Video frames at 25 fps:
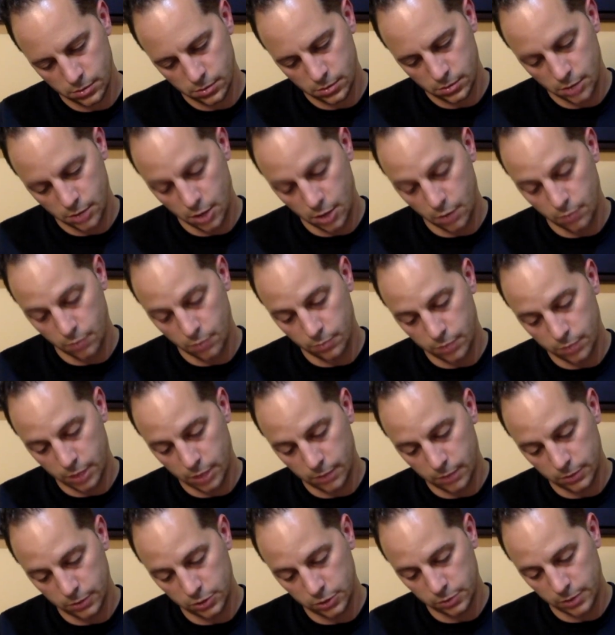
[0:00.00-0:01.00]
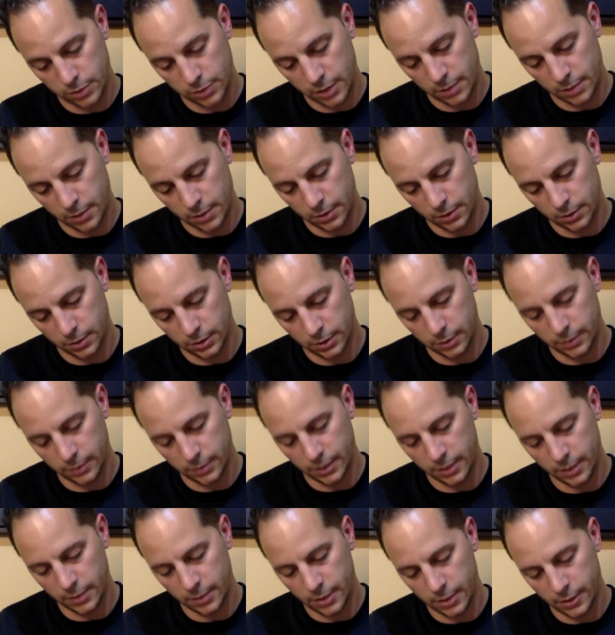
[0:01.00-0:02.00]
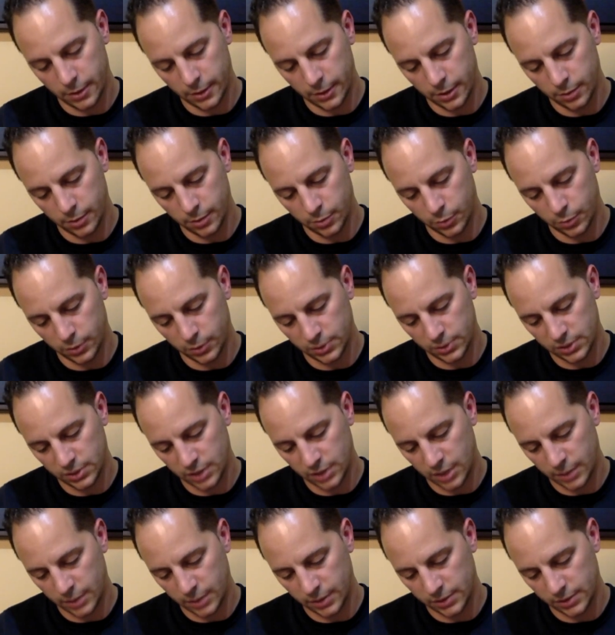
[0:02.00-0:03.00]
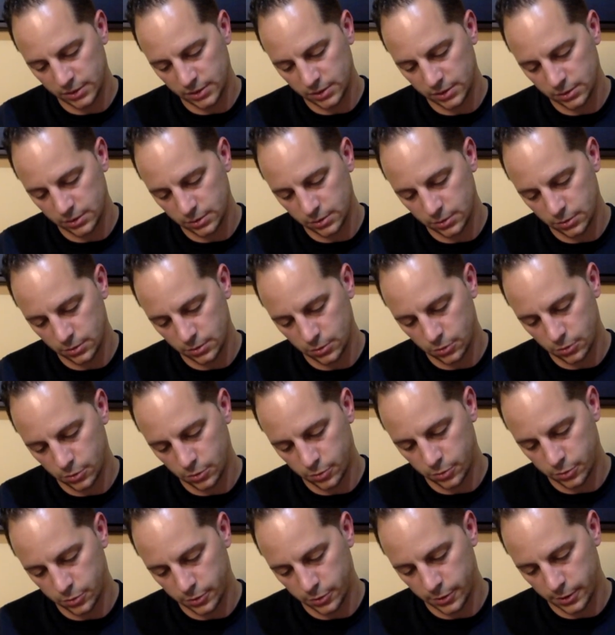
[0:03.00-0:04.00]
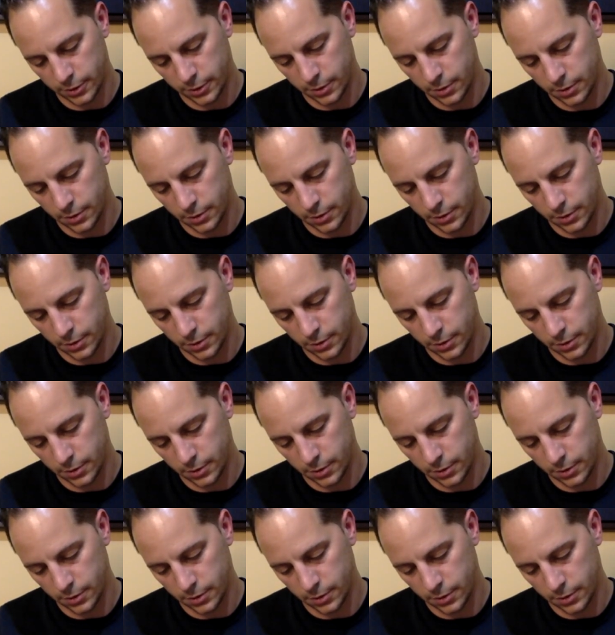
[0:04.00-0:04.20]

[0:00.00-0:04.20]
Oh, published bi-monthly by American Boys Comics Incorporated.